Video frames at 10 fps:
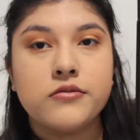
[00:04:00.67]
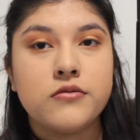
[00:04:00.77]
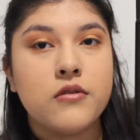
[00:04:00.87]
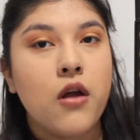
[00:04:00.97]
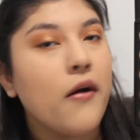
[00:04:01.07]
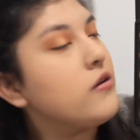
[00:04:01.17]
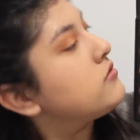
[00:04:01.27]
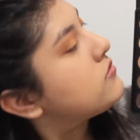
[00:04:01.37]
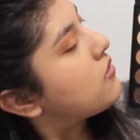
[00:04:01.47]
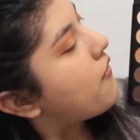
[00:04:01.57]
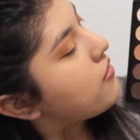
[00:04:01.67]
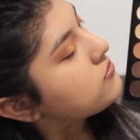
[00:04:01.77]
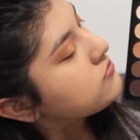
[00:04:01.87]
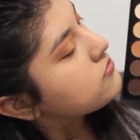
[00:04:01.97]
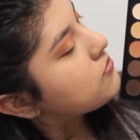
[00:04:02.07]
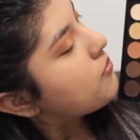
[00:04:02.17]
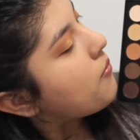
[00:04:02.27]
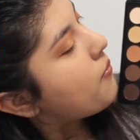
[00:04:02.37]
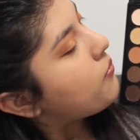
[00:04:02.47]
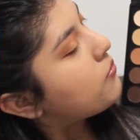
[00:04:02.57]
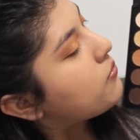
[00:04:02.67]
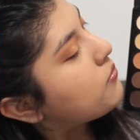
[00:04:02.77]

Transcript: Now we're going to be using this orange shade from the